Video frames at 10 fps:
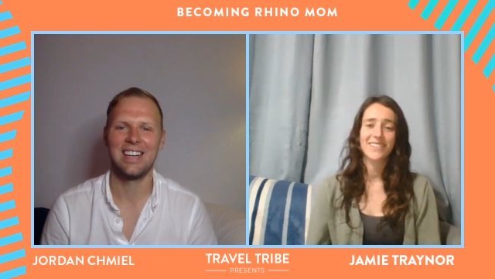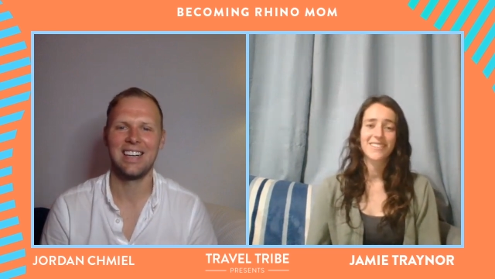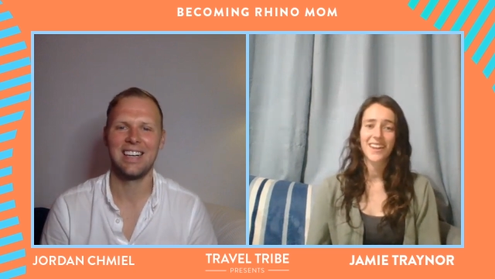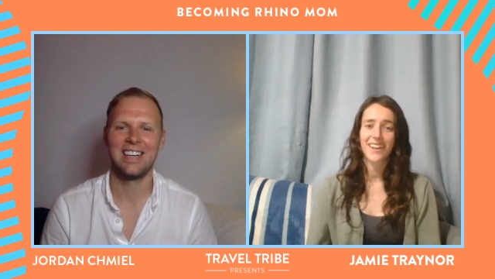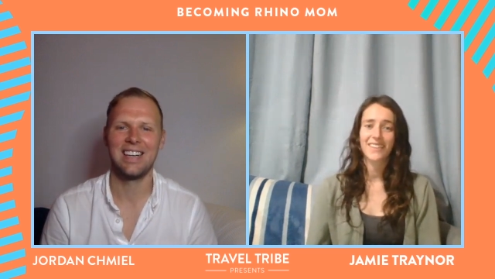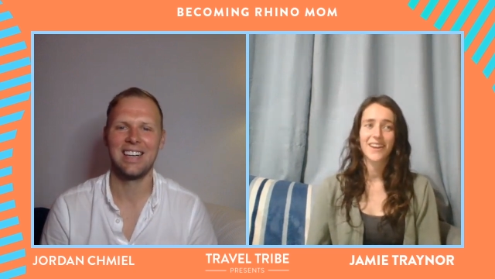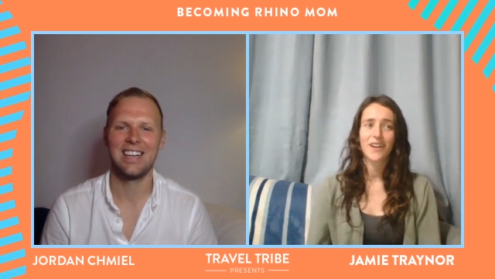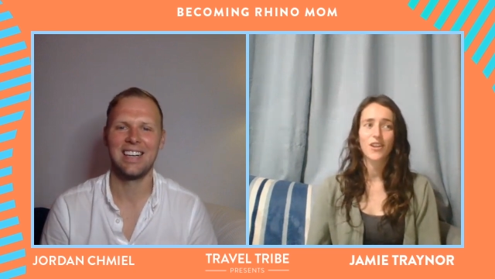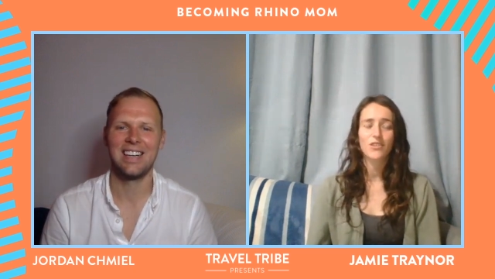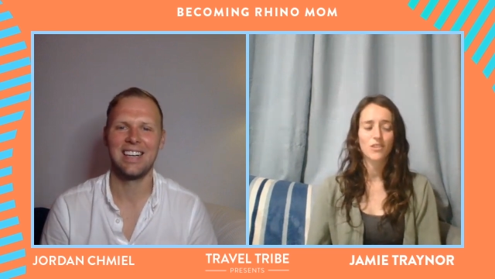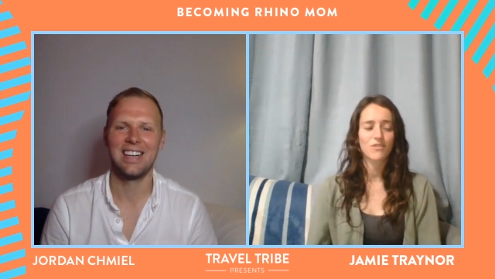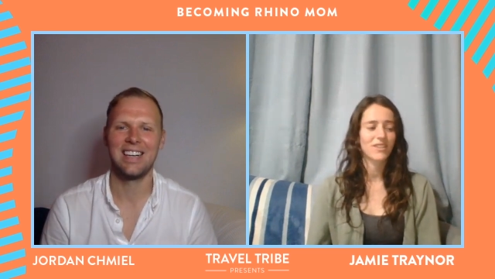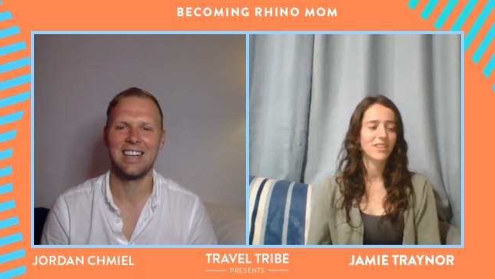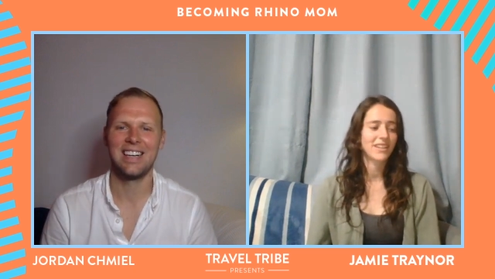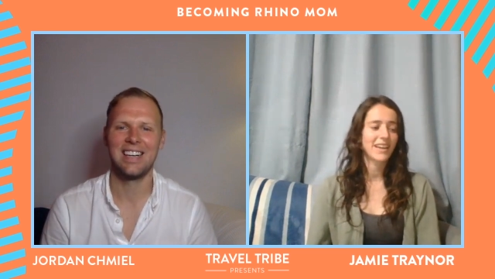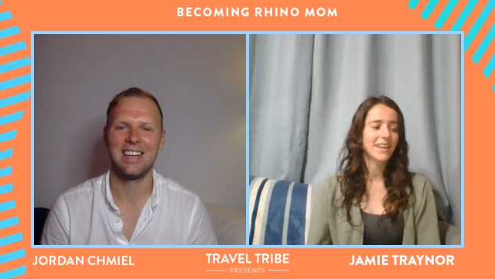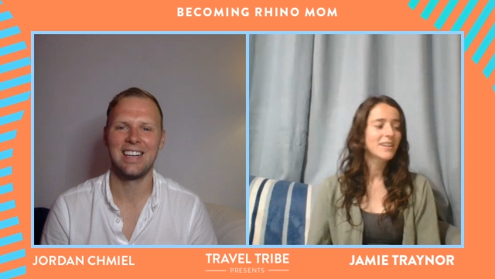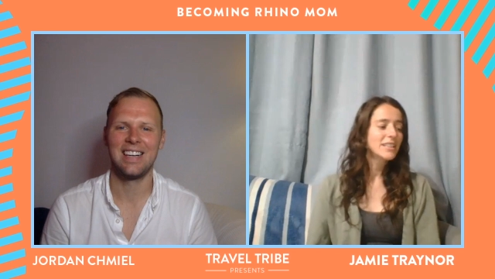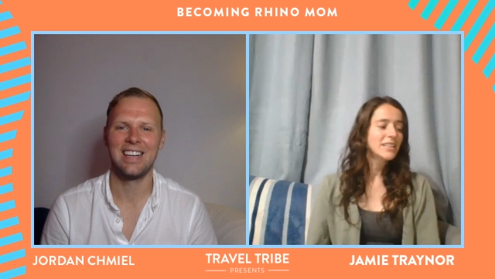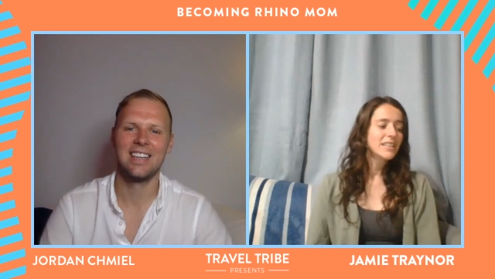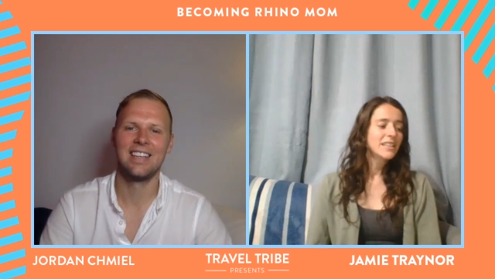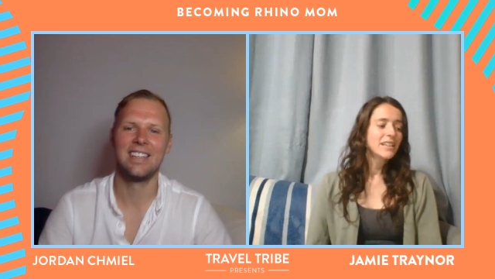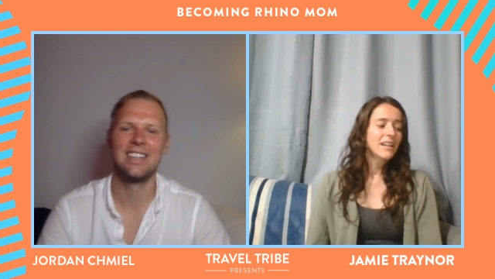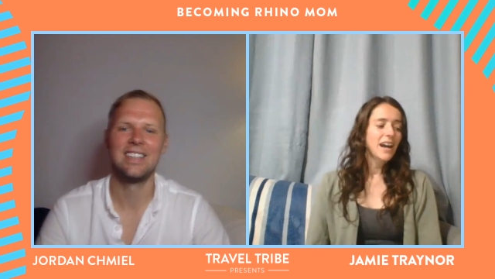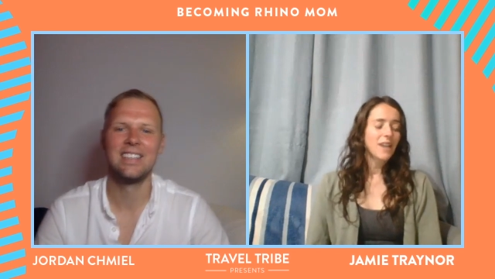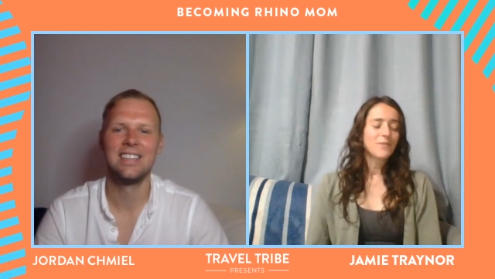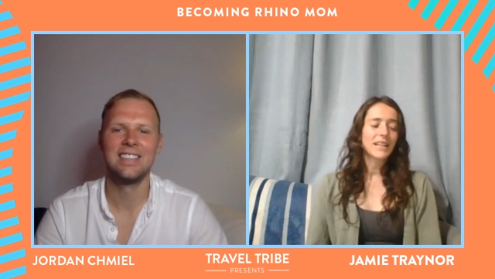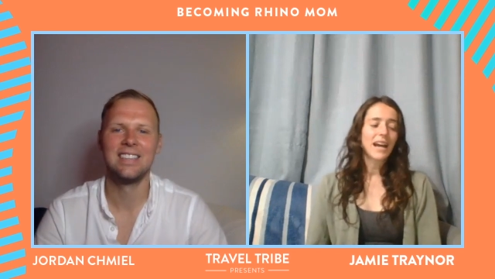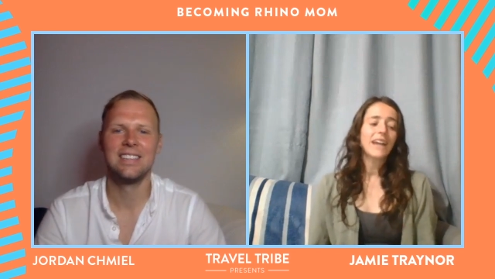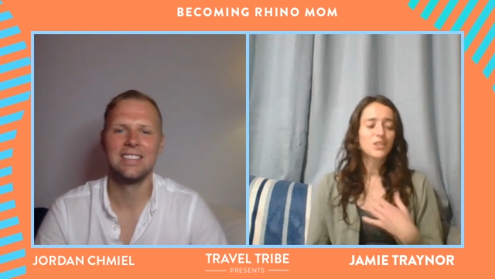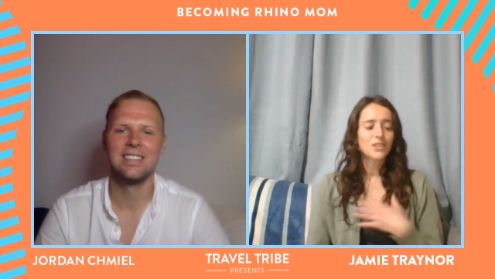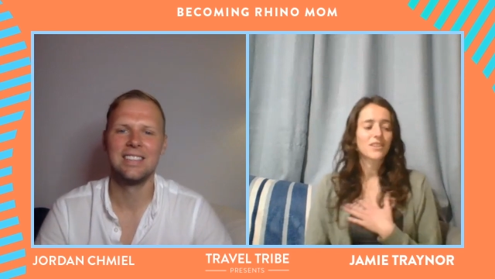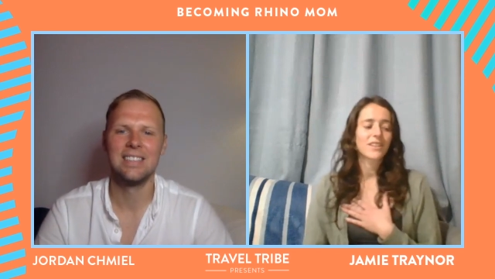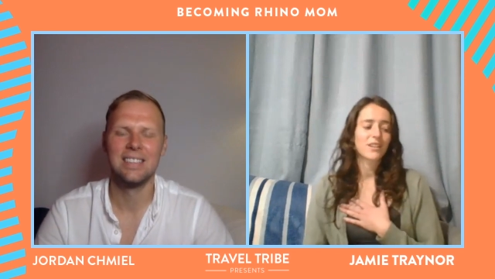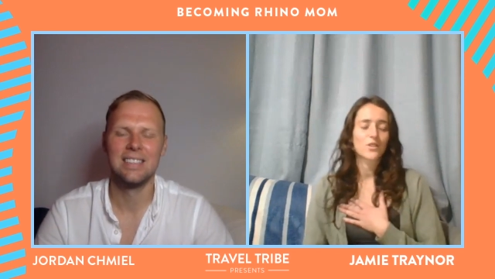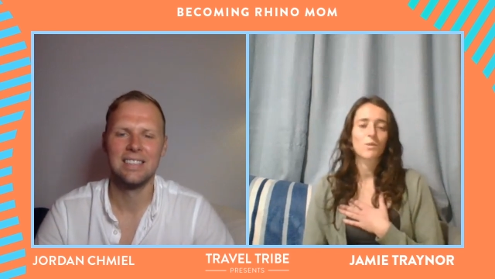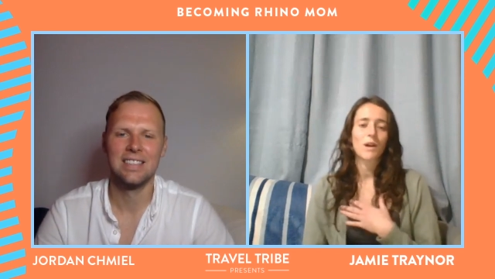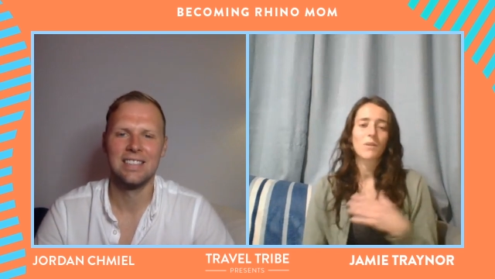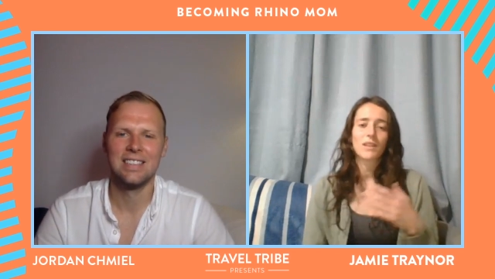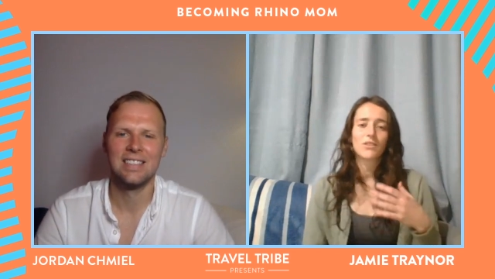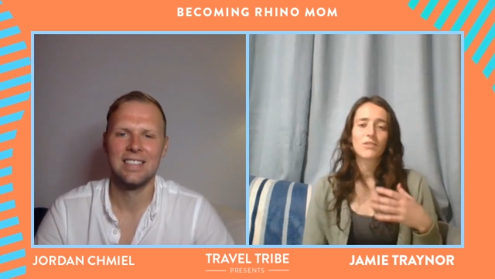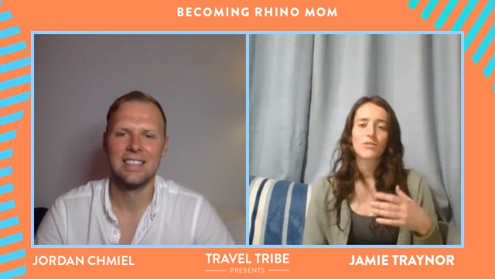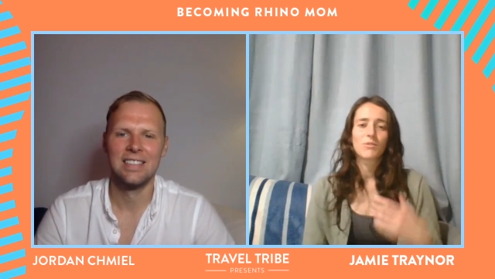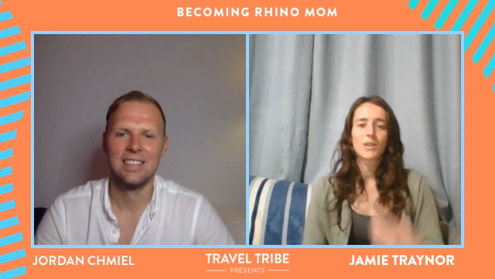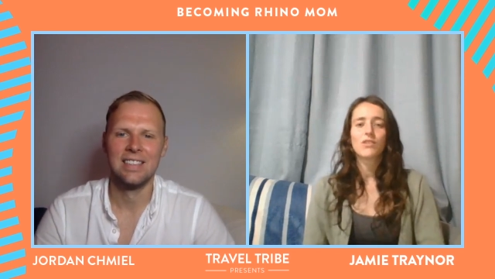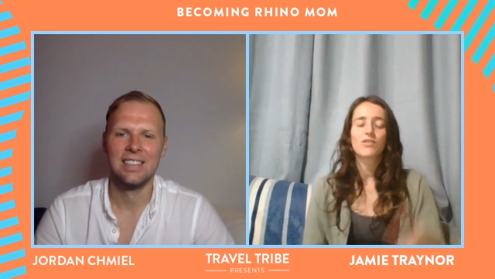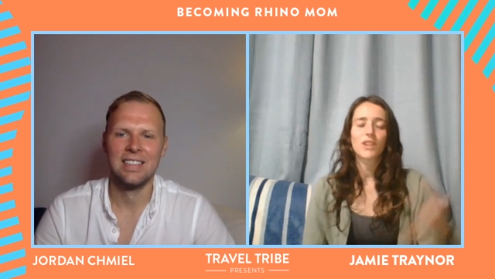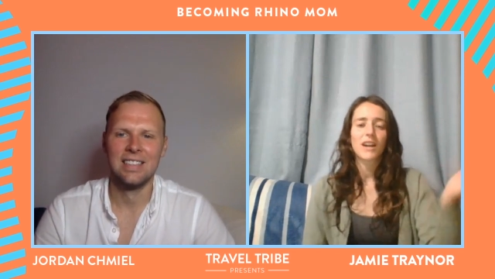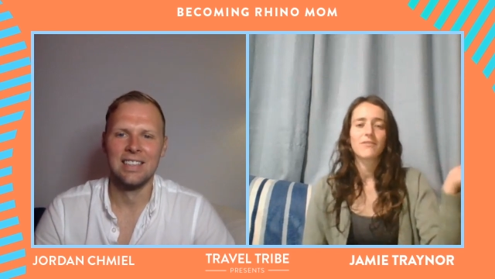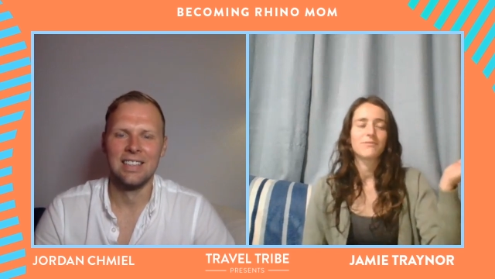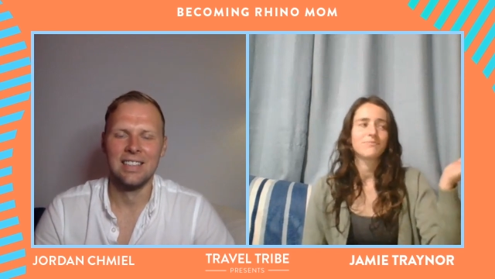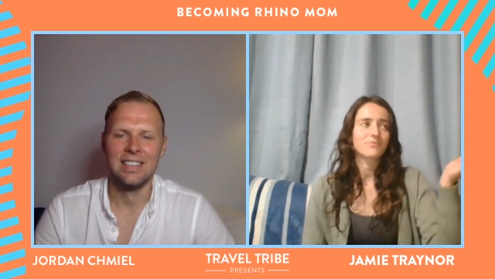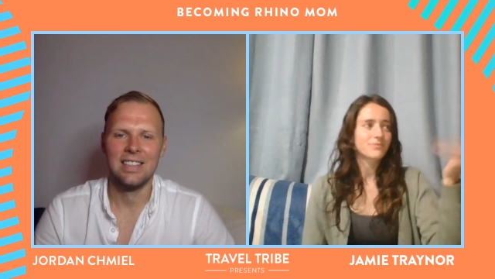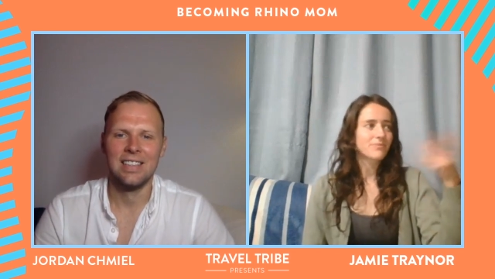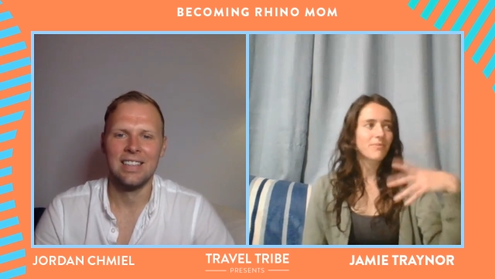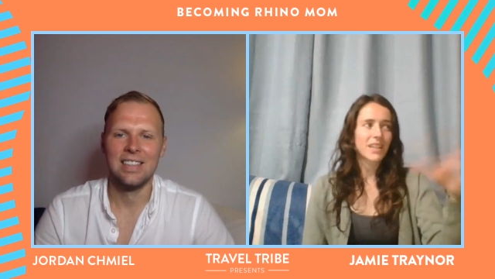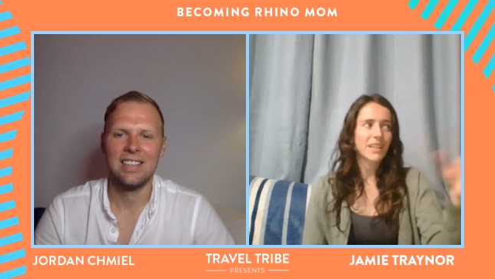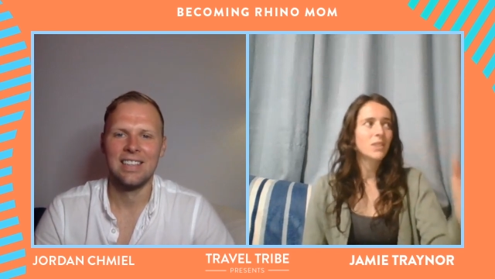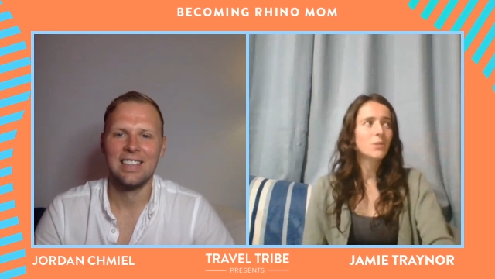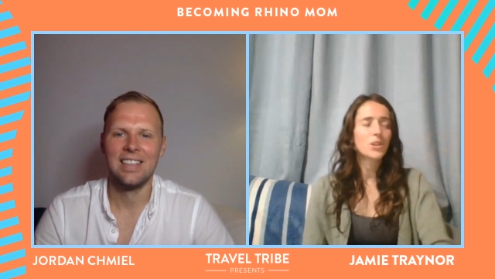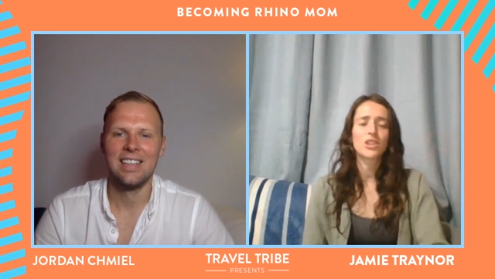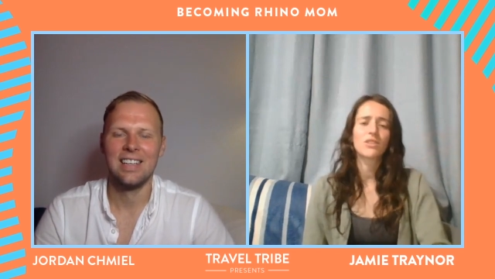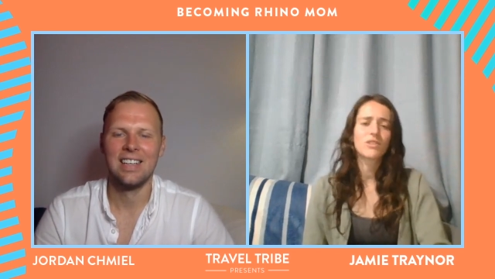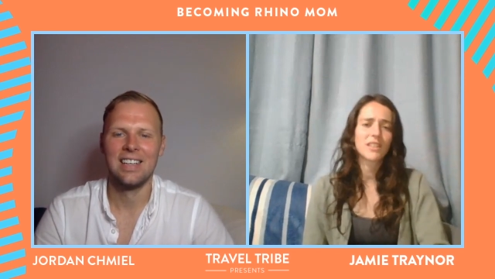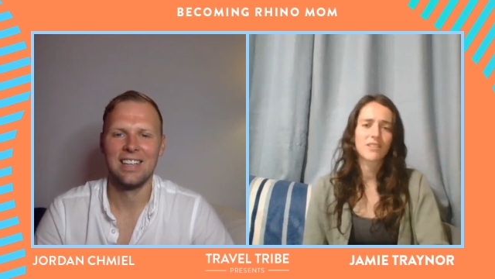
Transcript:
Speaker 1: insane. They are so funny. Like, I mean, I used to think it as well. When you when you drive in the bush and you see